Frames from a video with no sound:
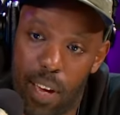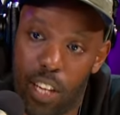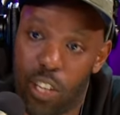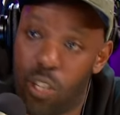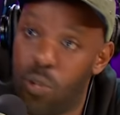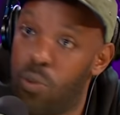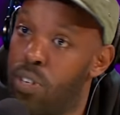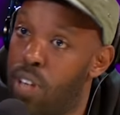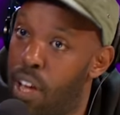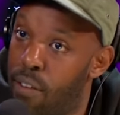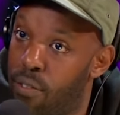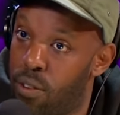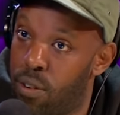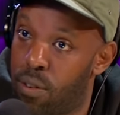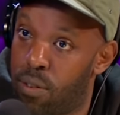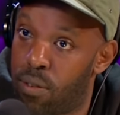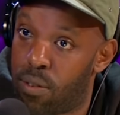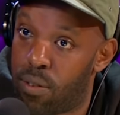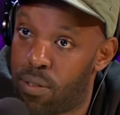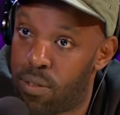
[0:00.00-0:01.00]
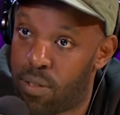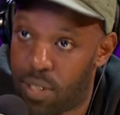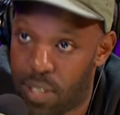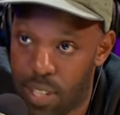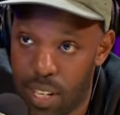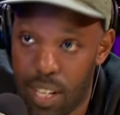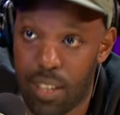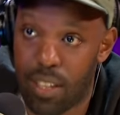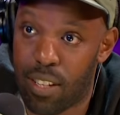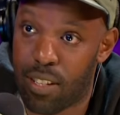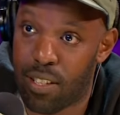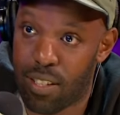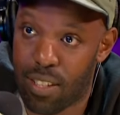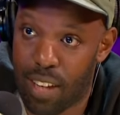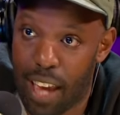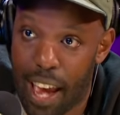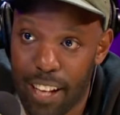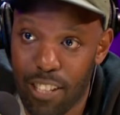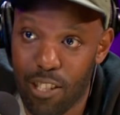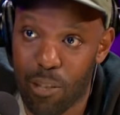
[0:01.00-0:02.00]
and you'd never seen this
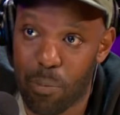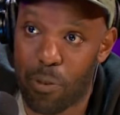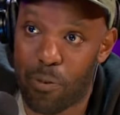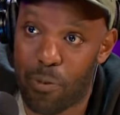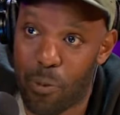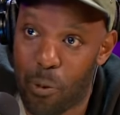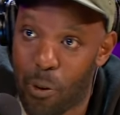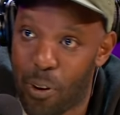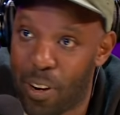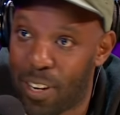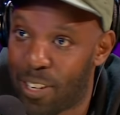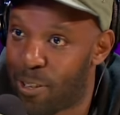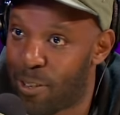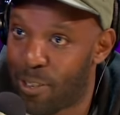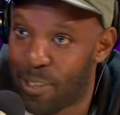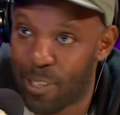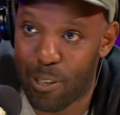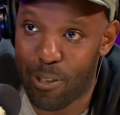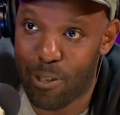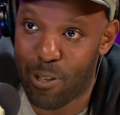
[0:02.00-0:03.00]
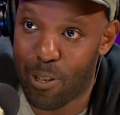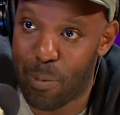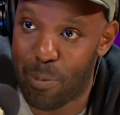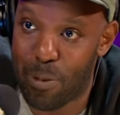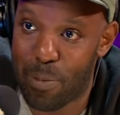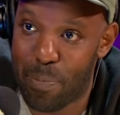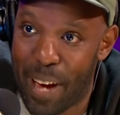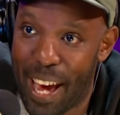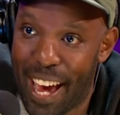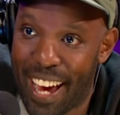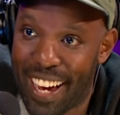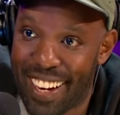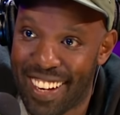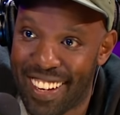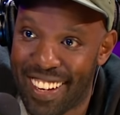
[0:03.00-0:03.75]
castle before in your, your trips back.